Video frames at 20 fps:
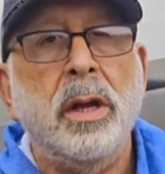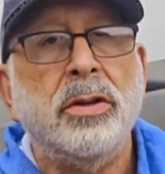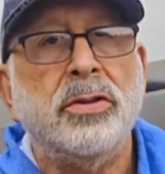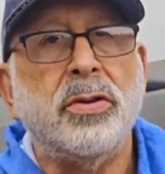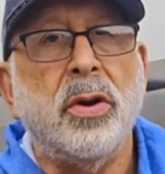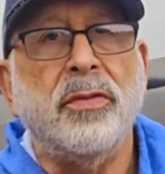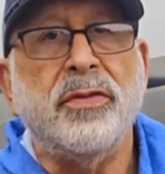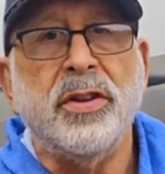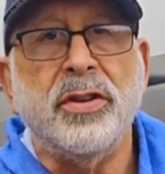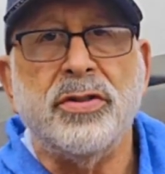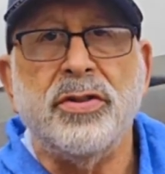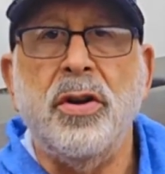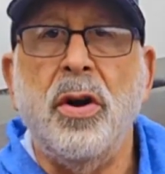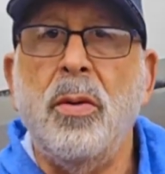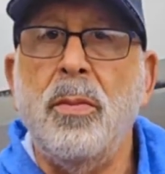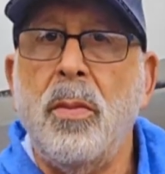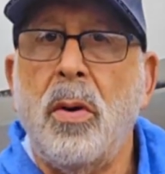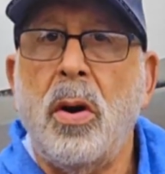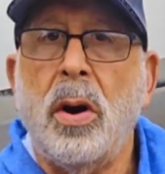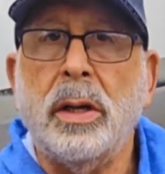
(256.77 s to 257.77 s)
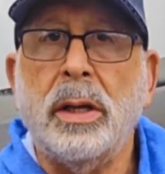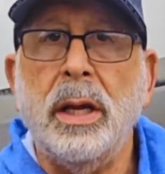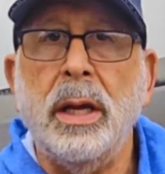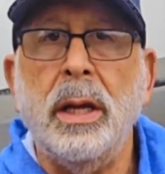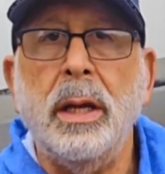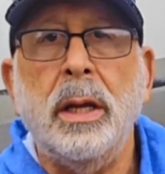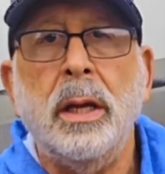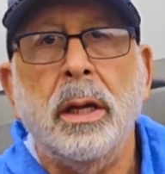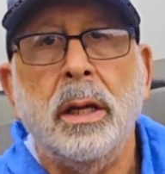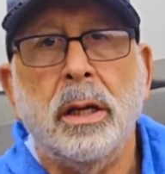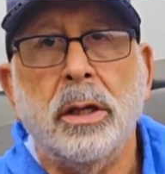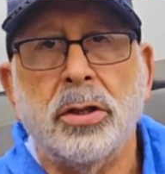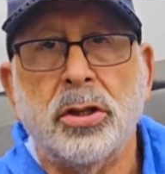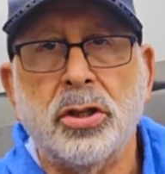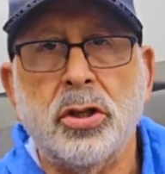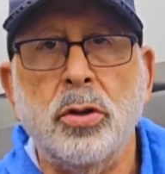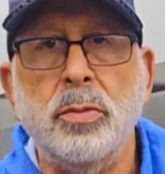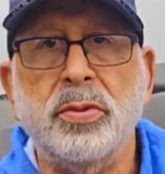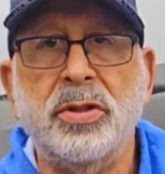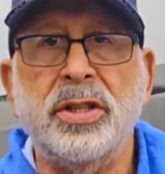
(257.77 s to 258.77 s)
So if there's no marking,
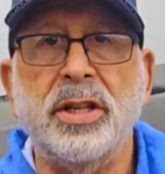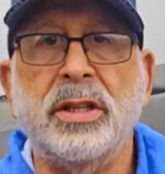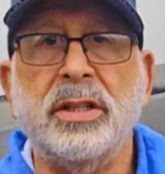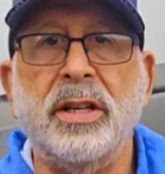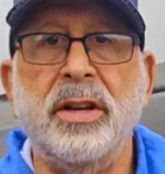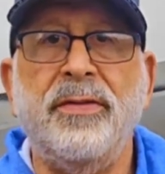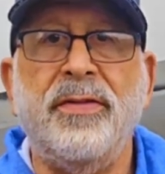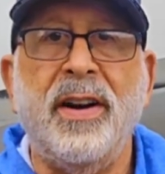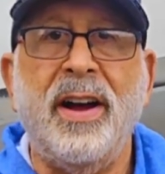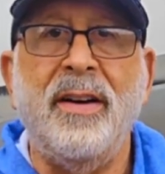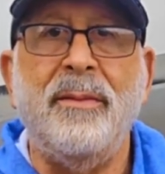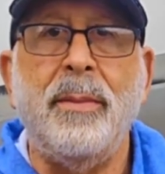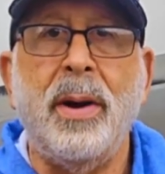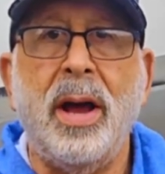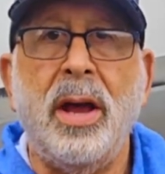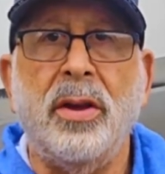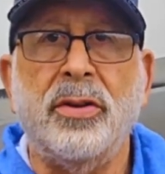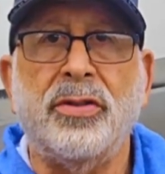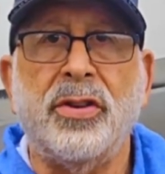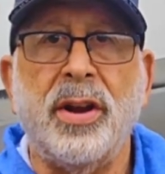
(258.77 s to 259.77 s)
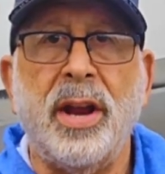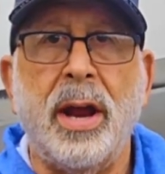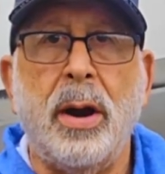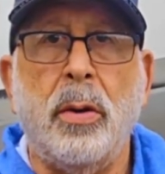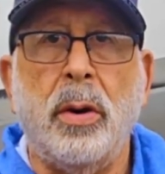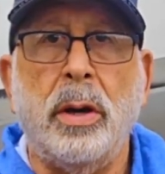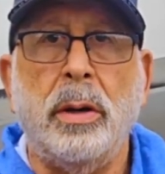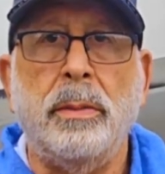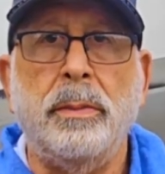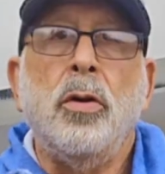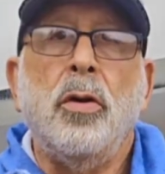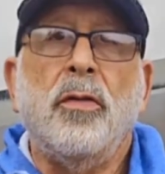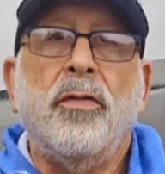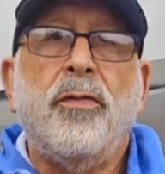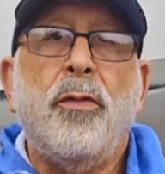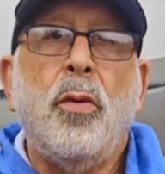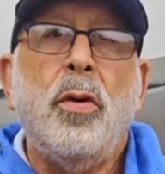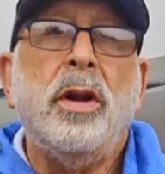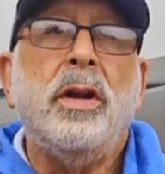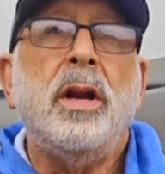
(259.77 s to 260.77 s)
assume 65 miles an hour. Your
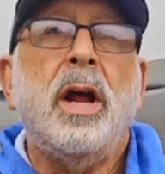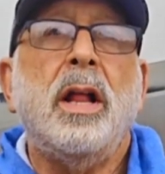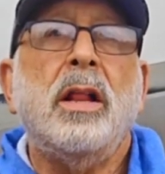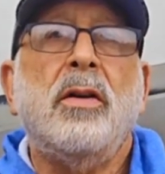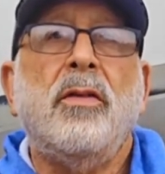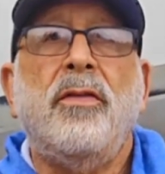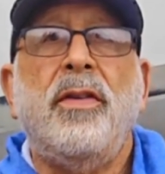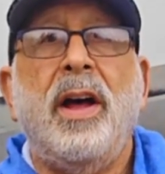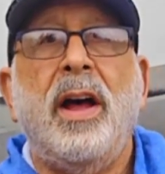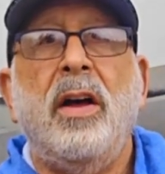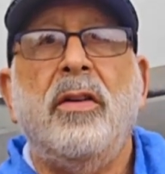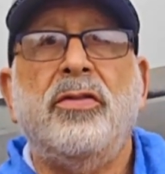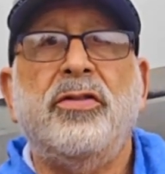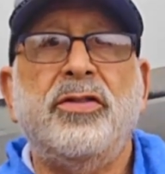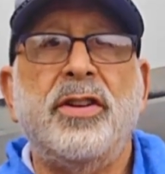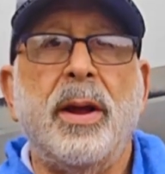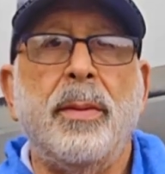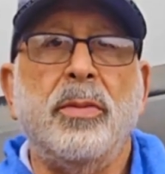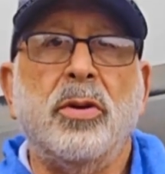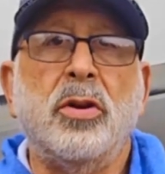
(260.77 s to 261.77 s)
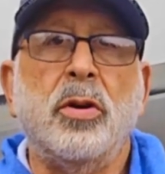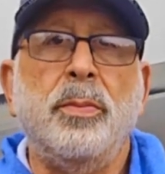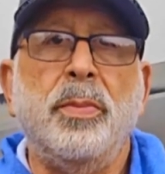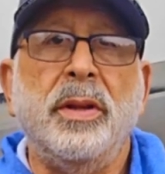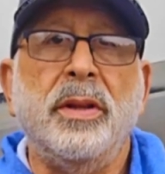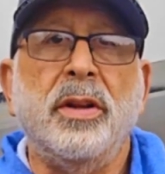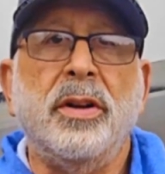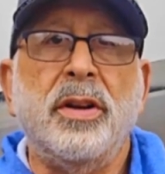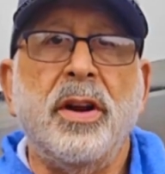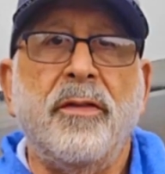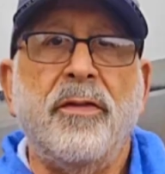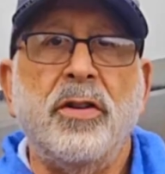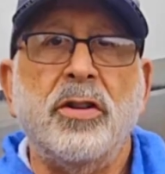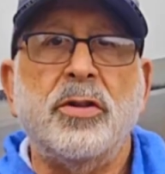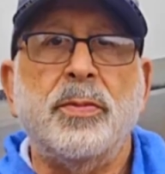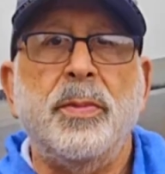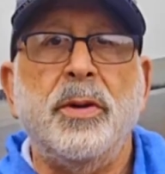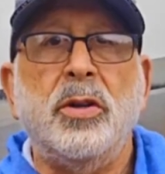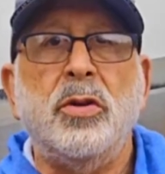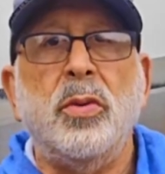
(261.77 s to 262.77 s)
$40 valve stem could be the
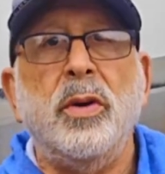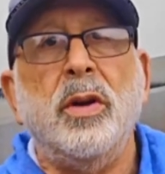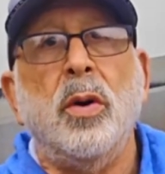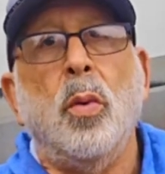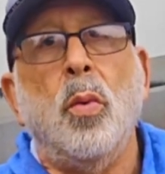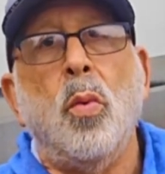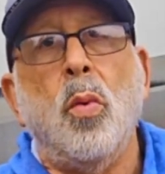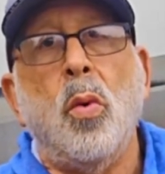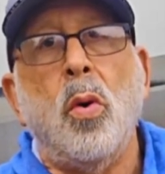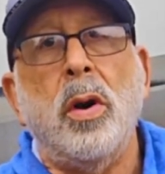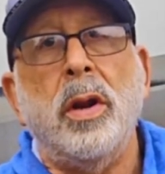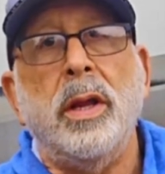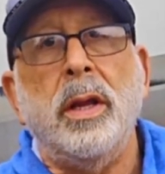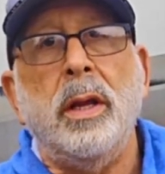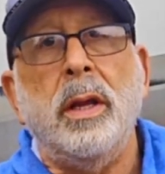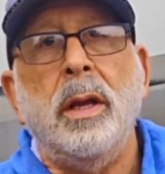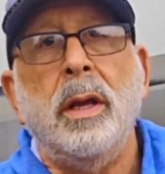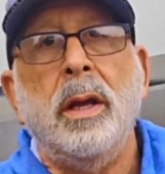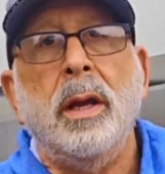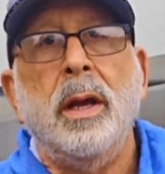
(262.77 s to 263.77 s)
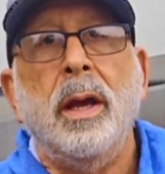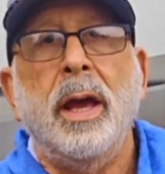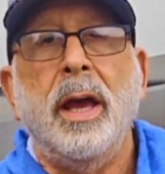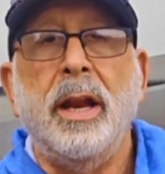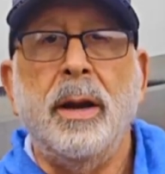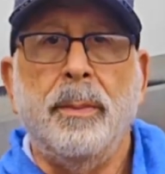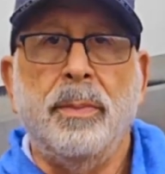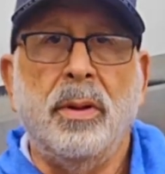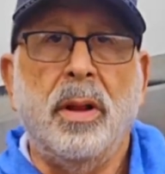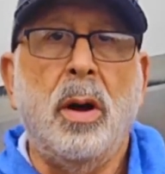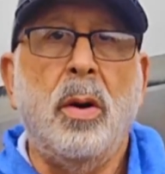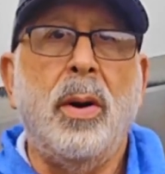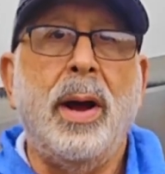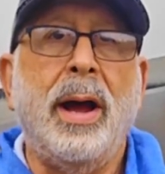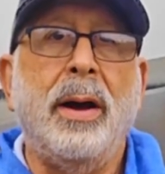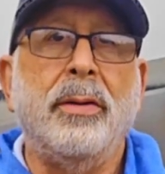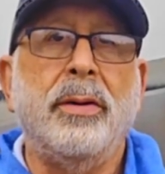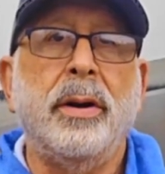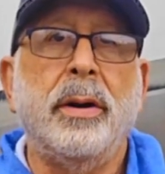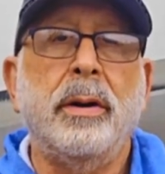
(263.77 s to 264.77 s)
difference between a warning and a
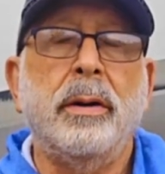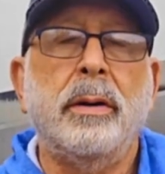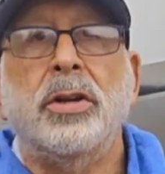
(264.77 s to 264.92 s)
blowout.